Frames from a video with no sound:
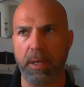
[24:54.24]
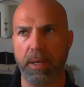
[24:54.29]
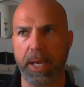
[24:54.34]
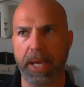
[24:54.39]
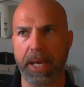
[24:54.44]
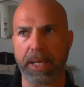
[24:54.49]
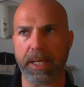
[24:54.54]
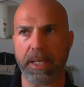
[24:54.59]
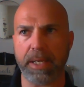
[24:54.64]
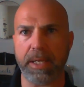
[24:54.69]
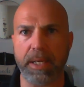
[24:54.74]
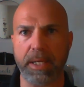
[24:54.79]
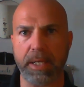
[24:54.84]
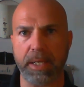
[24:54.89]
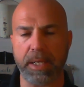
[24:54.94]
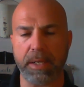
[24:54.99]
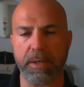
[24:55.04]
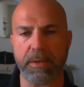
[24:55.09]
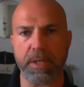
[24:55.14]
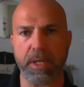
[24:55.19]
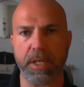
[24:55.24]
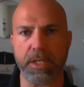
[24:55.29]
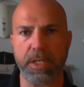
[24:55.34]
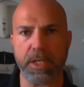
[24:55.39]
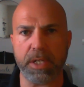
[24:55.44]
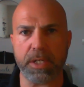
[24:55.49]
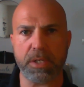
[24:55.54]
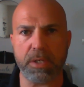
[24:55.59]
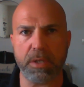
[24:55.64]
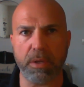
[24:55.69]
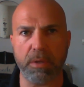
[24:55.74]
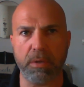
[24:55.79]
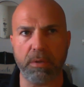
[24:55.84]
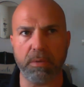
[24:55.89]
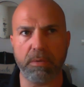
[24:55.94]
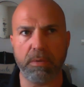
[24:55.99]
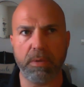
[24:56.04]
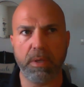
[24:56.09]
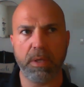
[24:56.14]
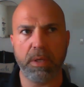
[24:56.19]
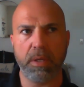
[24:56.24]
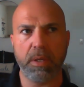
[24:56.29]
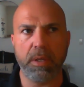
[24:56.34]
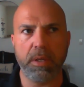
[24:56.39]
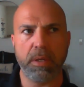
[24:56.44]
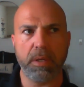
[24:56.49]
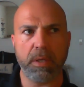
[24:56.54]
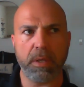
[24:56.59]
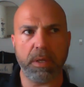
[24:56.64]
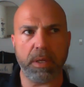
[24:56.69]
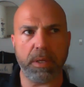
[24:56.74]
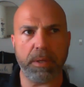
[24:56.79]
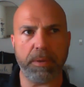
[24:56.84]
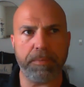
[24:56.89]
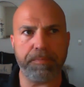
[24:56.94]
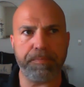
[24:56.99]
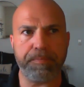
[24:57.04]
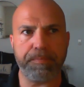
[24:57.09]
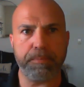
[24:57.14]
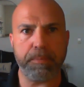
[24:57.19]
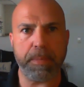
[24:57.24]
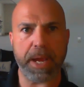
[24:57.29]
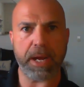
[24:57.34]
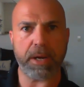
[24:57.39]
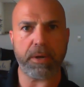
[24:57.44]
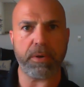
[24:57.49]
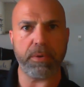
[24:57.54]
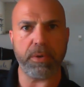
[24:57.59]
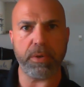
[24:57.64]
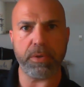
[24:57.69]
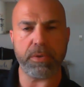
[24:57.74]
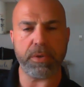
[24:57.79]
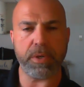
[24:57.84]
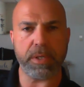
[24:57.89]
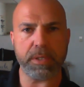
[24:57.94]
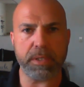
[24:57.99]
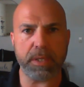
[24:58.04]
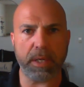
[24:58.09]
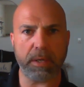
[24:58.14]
adding any additional macronutrients